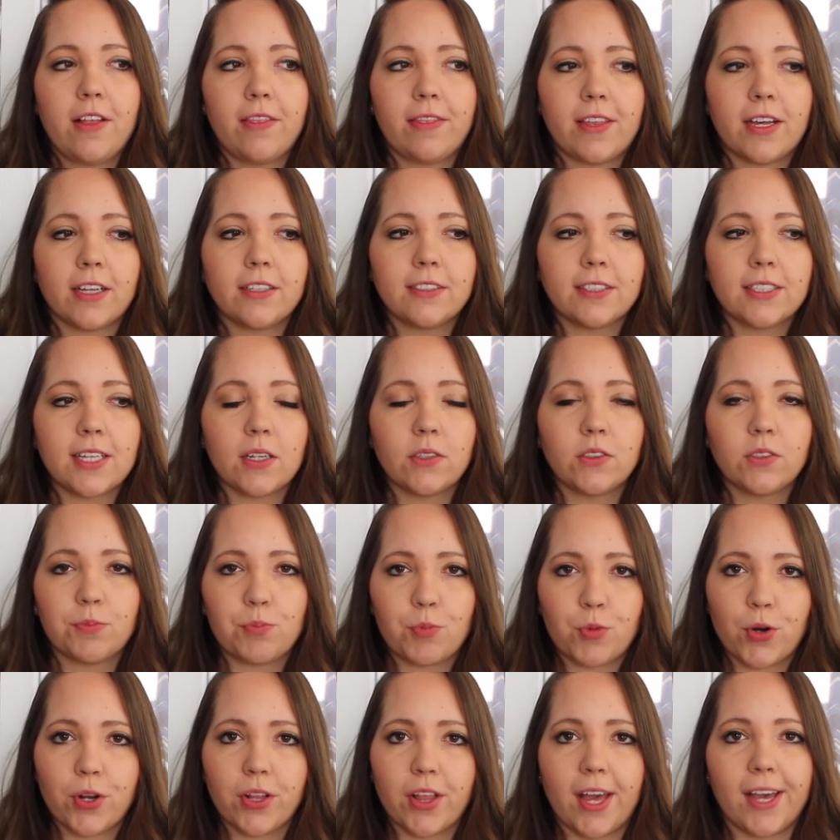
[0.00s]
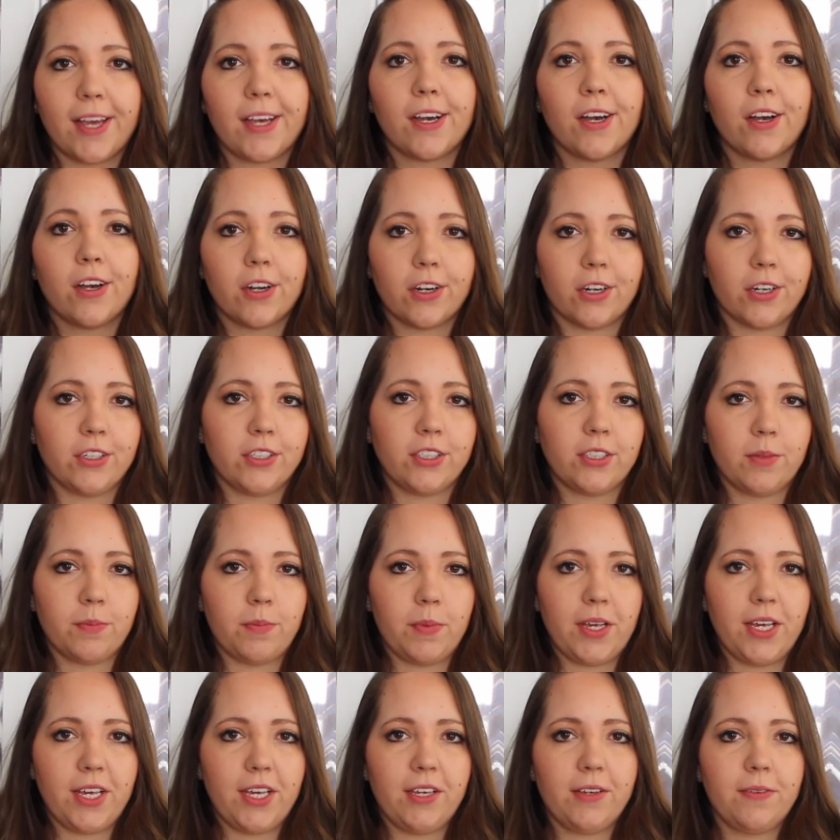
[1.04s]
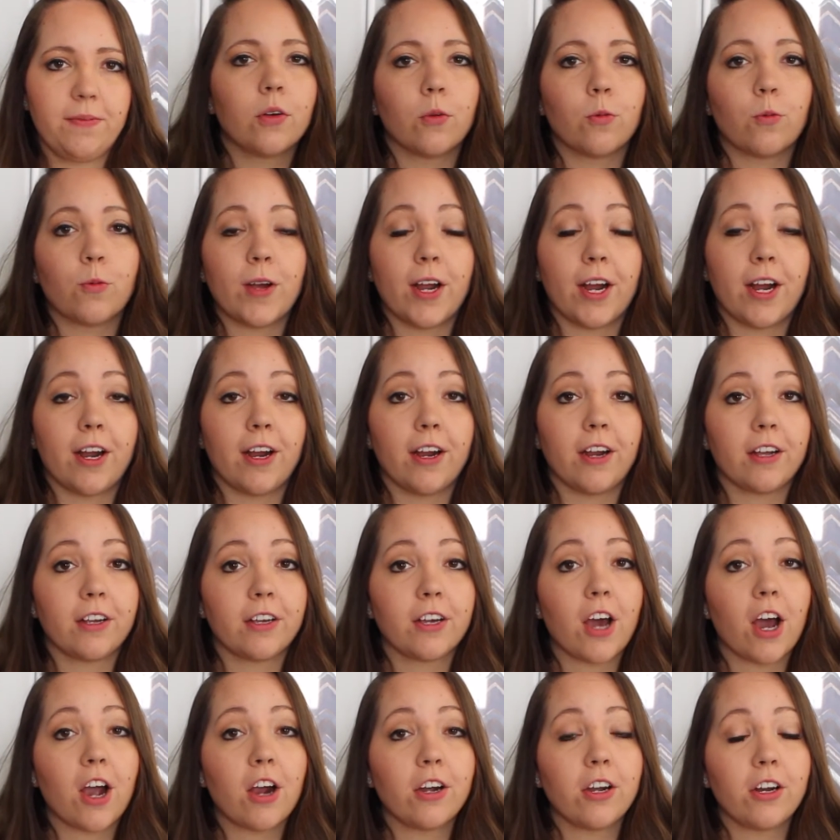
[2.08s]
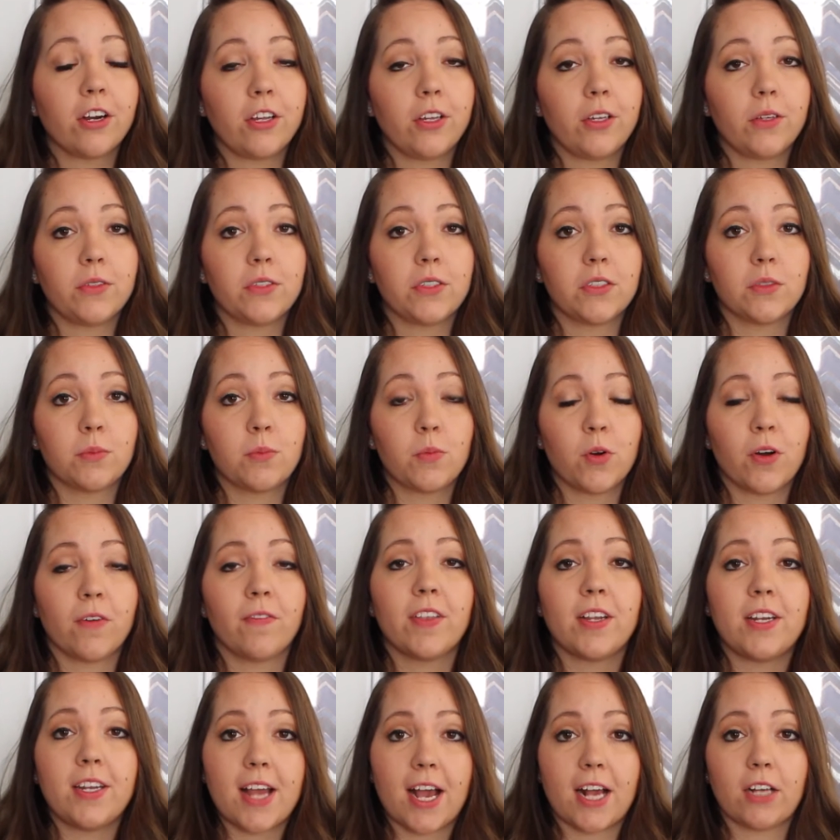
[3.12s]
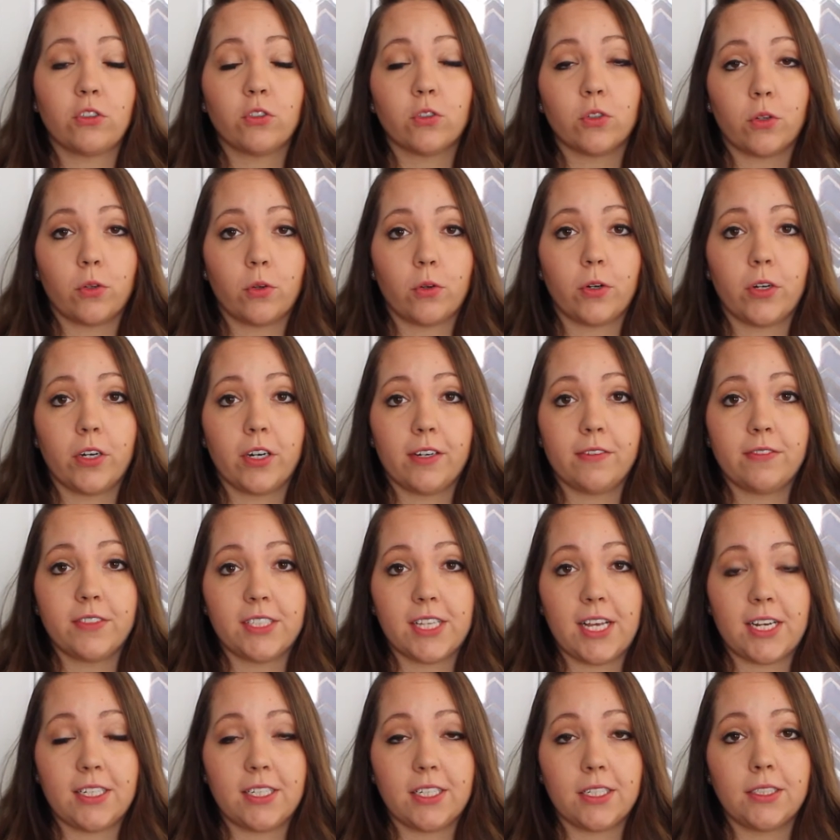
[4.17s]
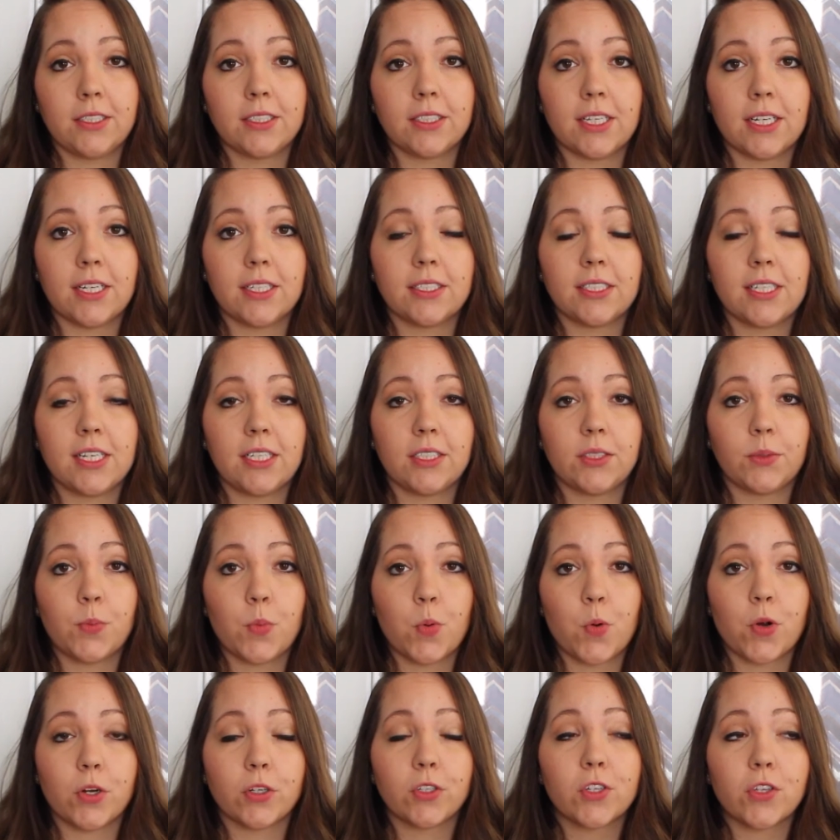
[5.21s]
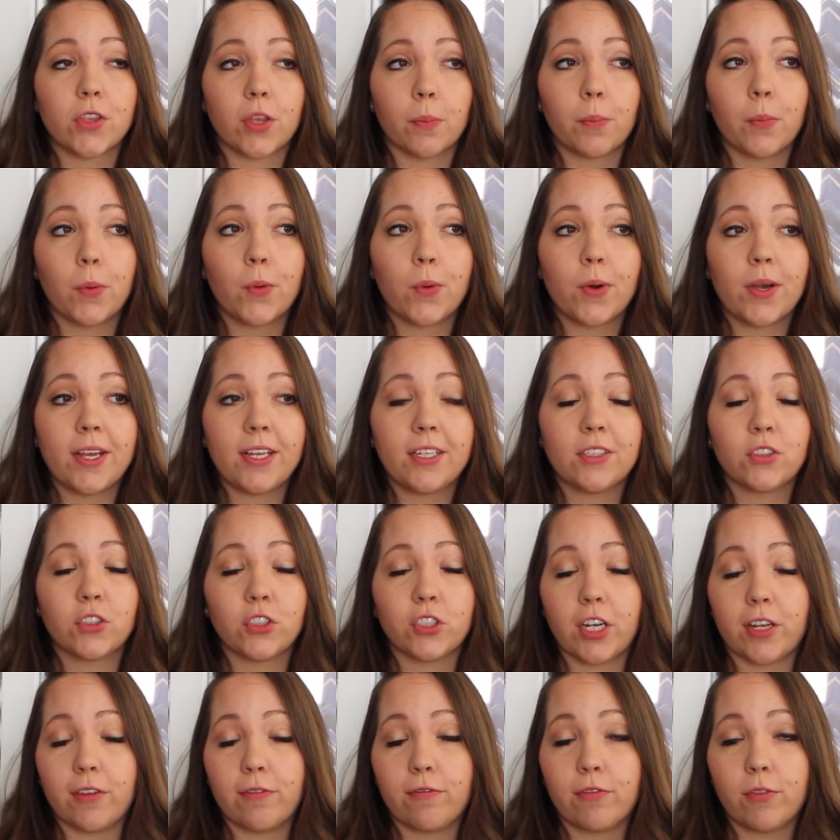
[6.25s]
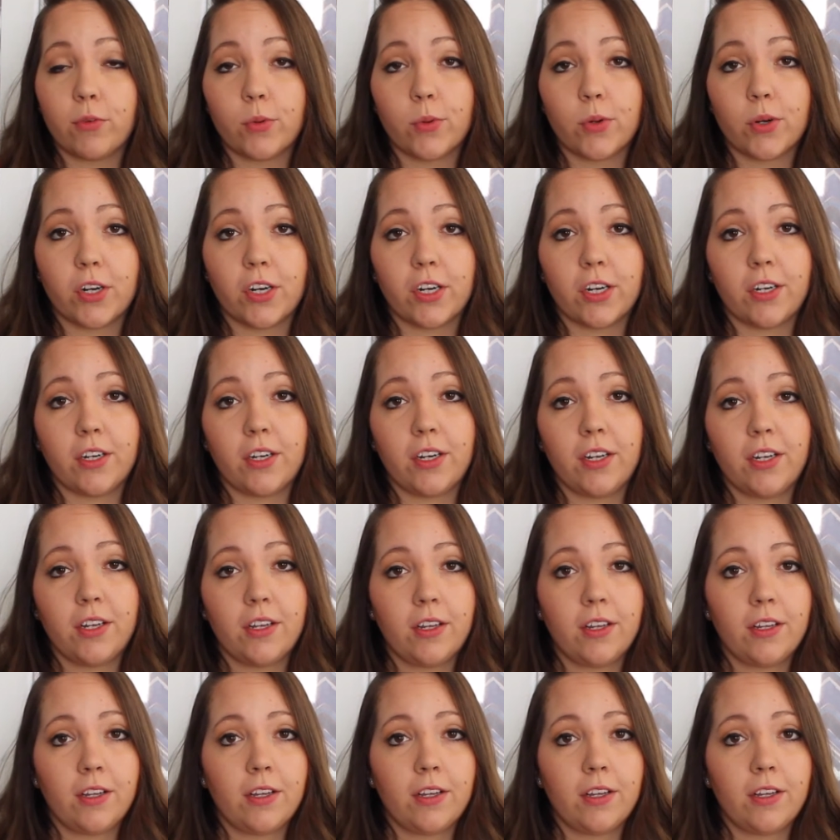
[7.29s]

That sounds more like her to me. Where Carter uses more of the natural order of sentences. He's more to the point, straightforward.